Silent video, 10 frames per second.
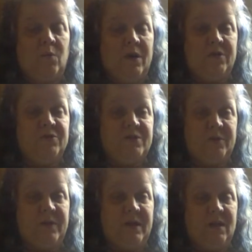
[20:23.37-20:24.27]
Why are you
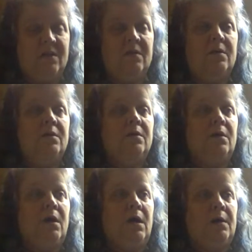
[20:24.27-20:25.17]
still eating?
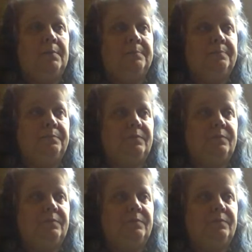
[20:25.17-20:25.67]
Um,